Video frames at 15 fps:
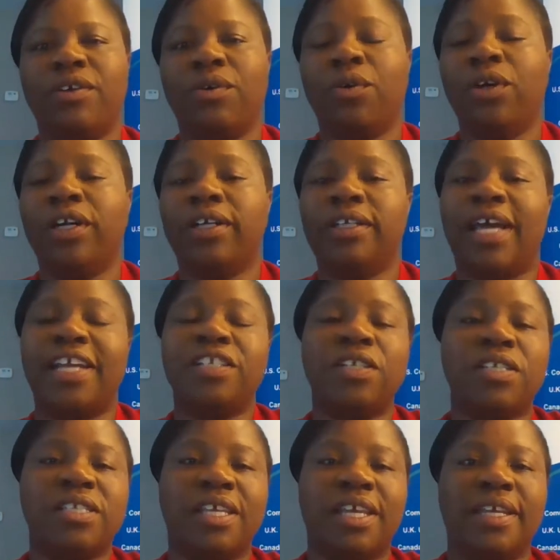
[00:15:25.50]
or I
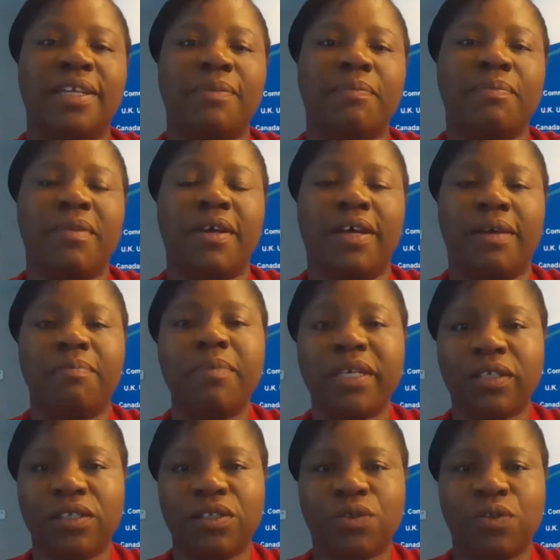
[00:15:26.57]
should say,
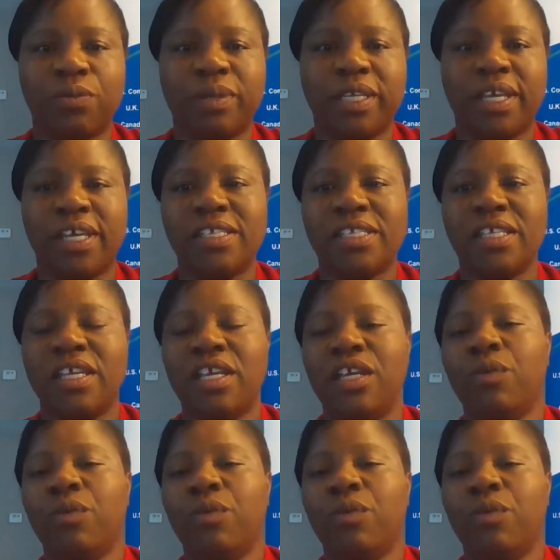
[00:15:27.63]
middle school, because